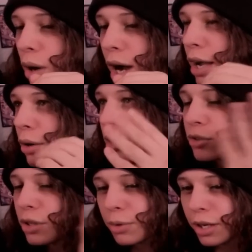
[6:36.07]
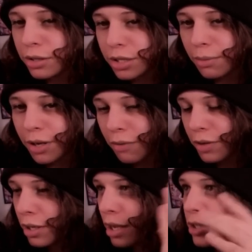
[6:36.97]
I only drink 1 8-ounce cup of
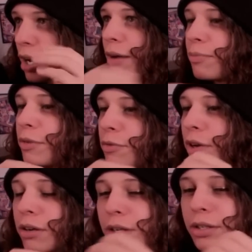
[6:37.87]
coffee a day. So I've been very